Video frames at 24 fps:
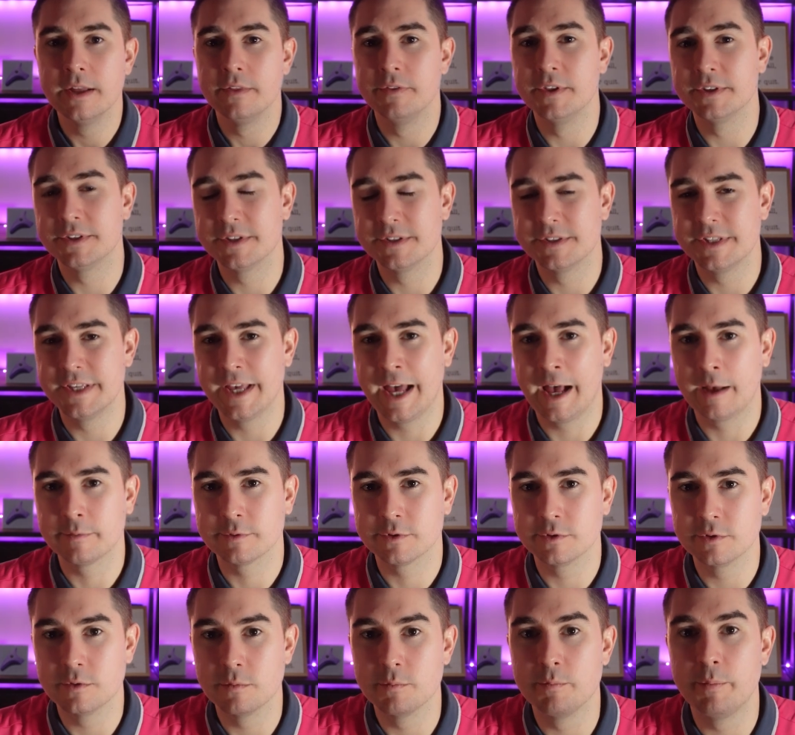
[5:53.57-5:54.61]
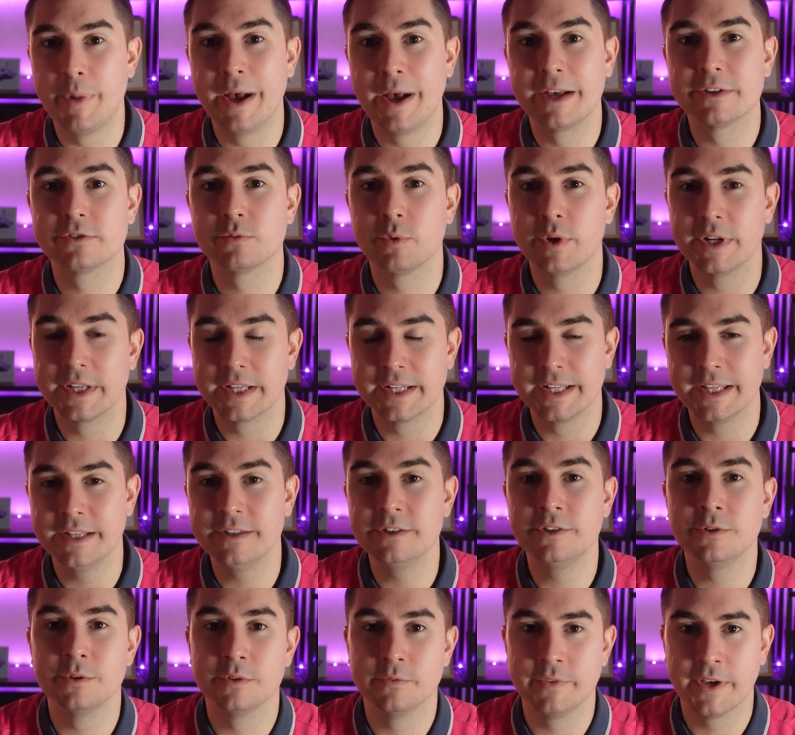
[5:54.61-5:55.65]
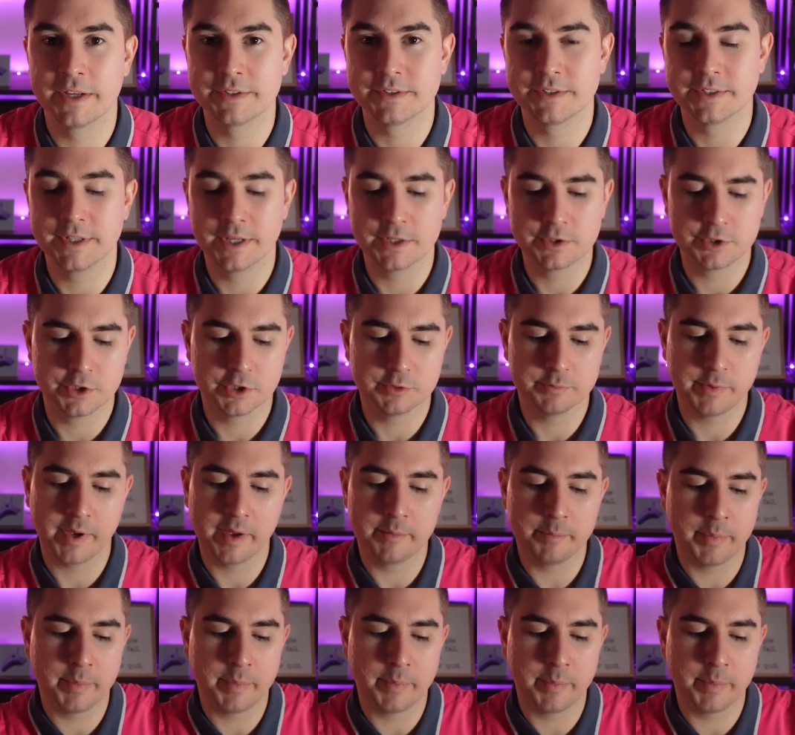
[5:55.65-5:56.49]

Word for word: This is the absolute best way to get into investing is just by